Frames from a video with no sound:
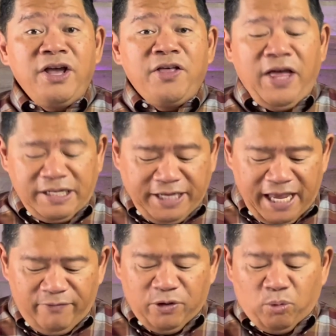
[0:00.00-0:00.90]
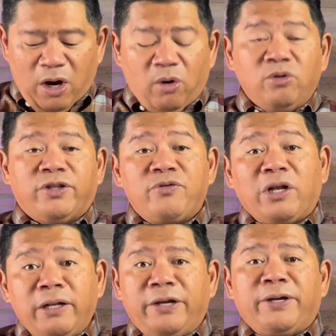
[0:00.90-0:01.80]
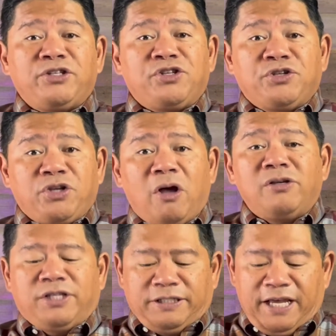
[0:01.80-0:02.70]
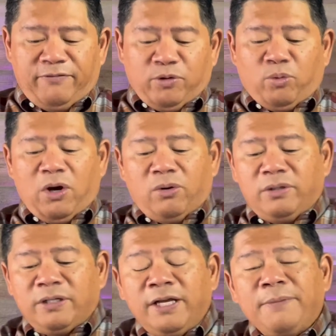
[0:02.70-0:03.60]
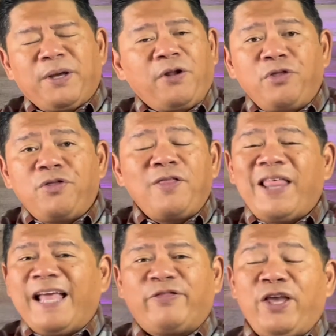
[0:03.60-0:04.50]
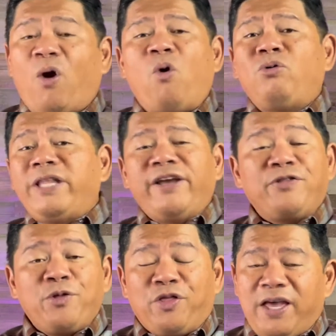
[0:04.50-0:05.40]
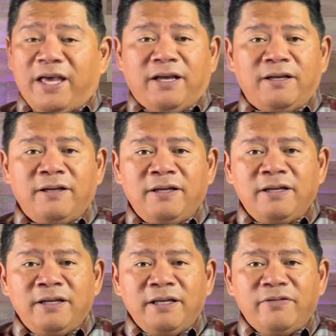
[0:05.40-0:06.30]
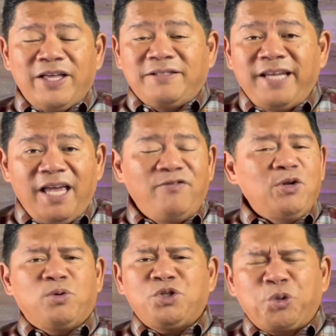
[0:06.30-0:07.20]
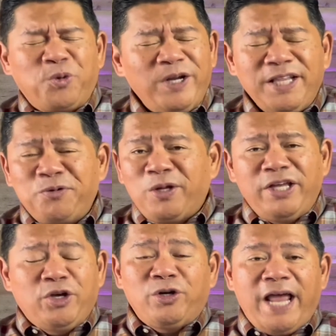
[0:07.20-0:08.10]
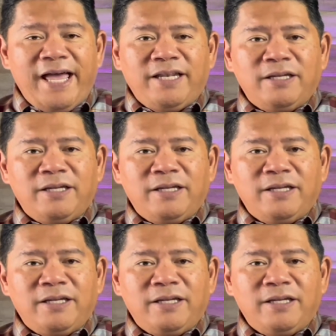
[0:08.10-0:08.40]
that David wrote. They're the lyrics to songs that David wrote. But other than that, the only other thing that David was really, really good at